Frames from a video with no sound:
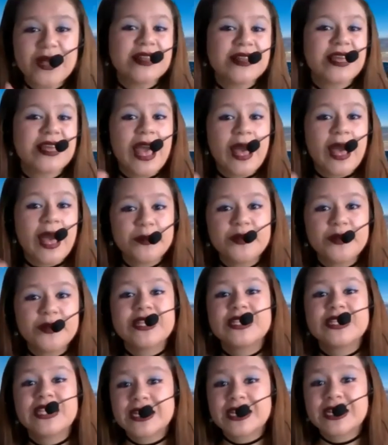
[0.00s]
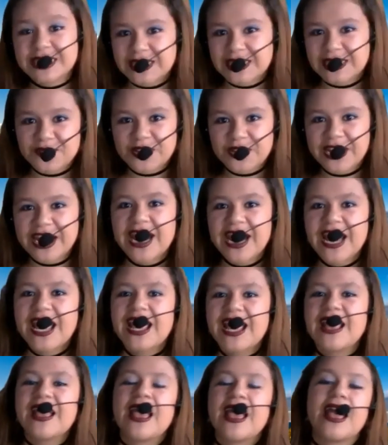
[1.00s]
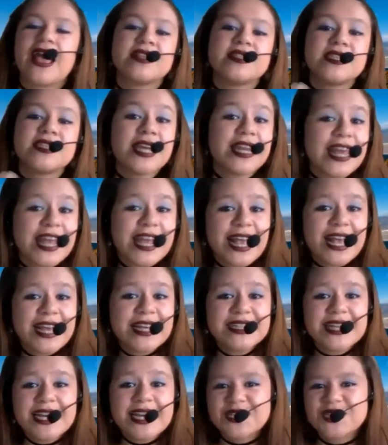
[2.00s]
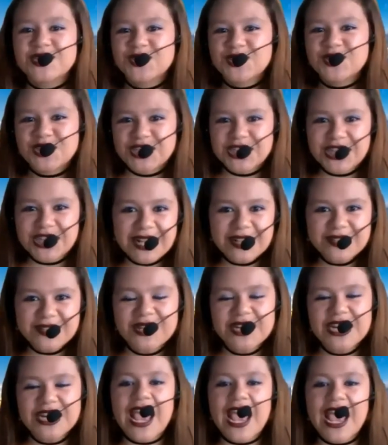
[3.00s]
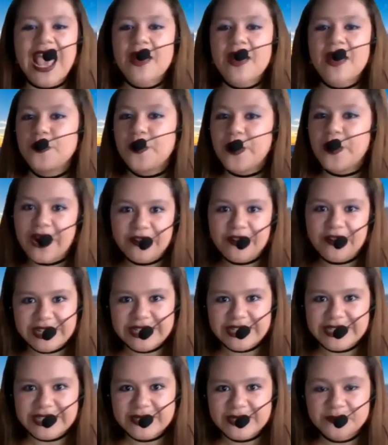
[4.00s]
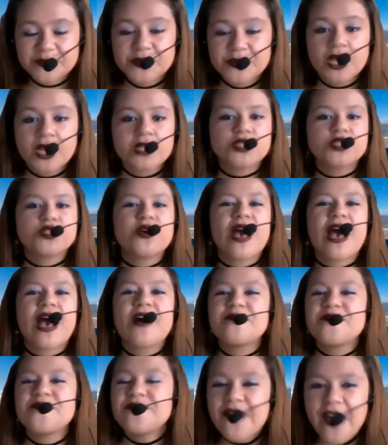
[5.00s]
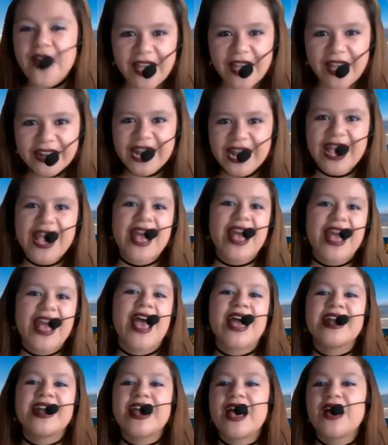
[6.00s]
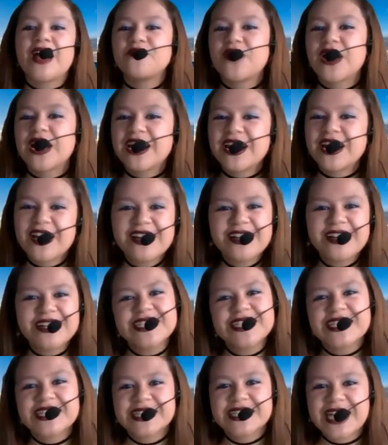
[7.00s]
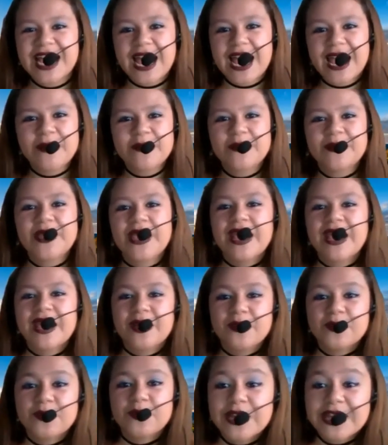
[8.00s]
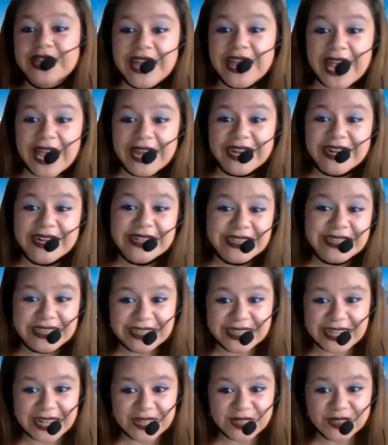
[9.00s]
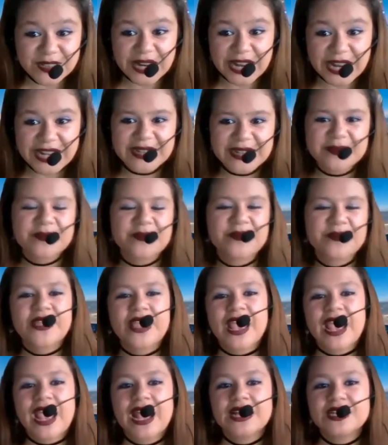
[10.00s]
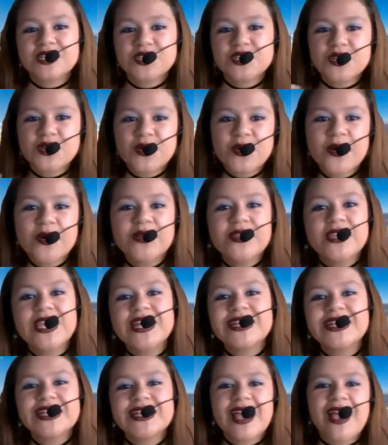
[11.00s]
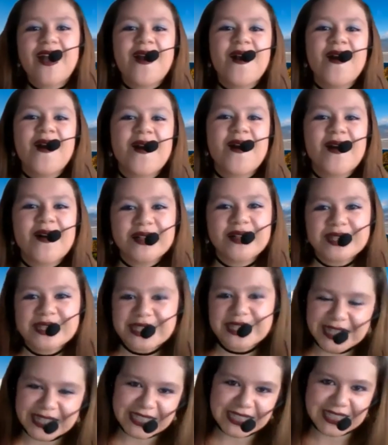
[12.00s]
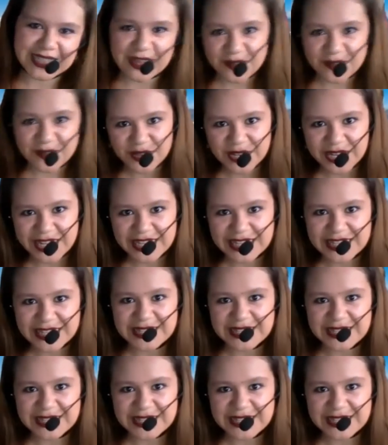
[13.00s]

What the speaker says: camp activity dedicated to children and parents to have fun and have a good time with their children, enjoying all the activities.